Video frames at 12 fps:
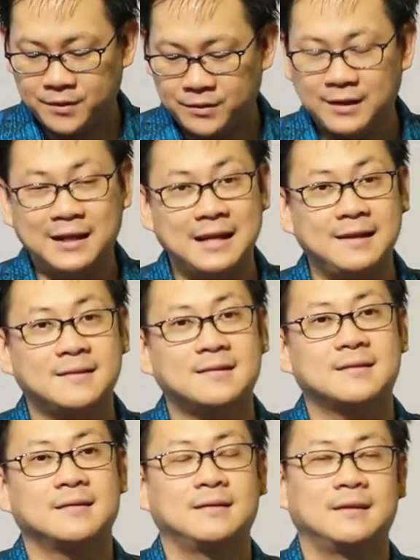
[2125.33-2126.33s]
to the
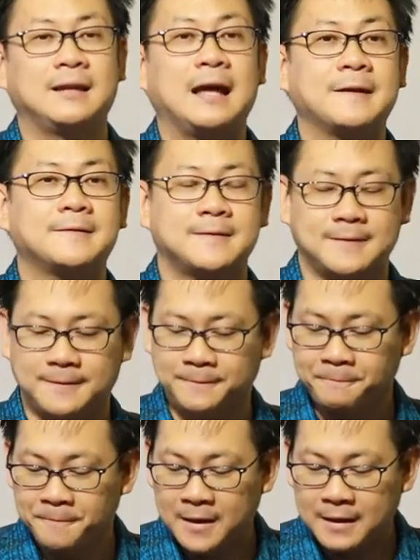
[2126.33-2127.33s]
least, the last.
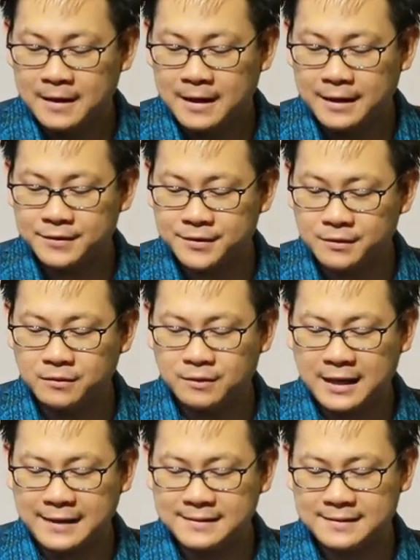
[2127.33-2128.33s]
And
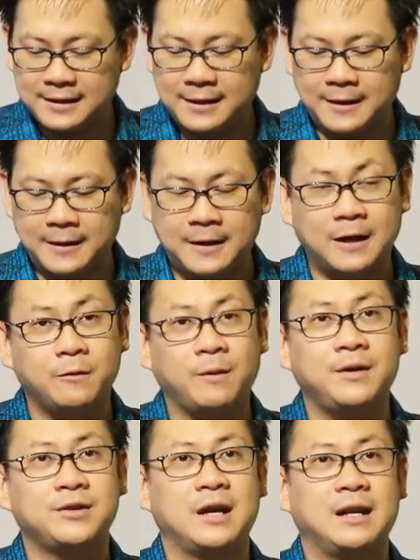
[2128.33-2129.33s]
so that said, I
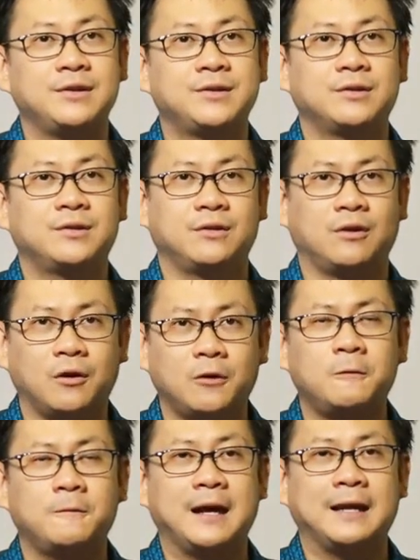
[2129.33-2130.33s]
want to challenge you to
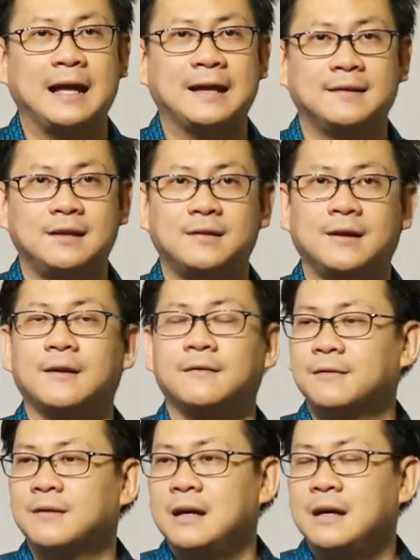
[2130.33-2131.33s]
go, and lastly, to
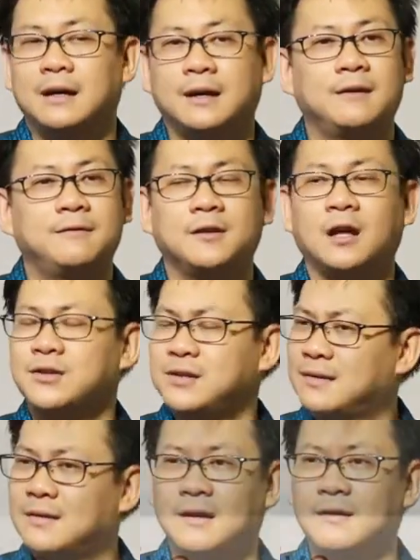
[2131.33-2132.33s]
give. Give not
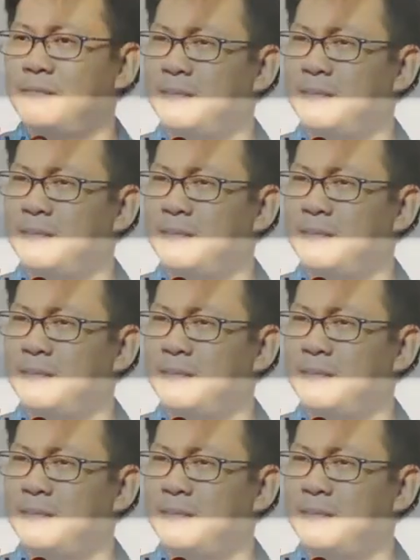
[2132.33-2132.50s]
just of